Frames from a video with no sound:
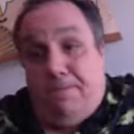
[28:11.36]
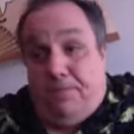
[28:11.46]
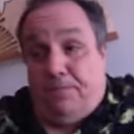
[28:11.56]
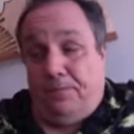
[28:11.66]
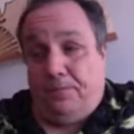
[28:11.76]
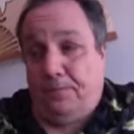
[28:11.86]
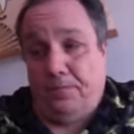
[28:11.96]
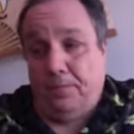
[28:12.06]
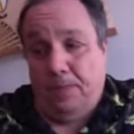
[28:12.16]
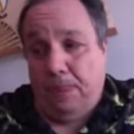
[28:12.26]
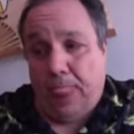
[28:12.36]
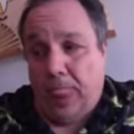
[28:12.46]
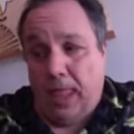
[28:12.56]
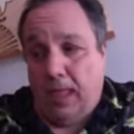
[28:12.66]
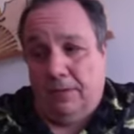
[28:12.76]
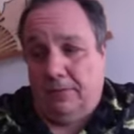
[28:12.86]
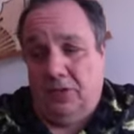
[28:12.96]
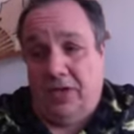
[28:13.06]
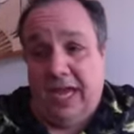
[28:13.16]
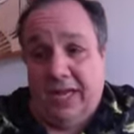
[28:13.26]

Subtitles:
to pay, like how do you manage?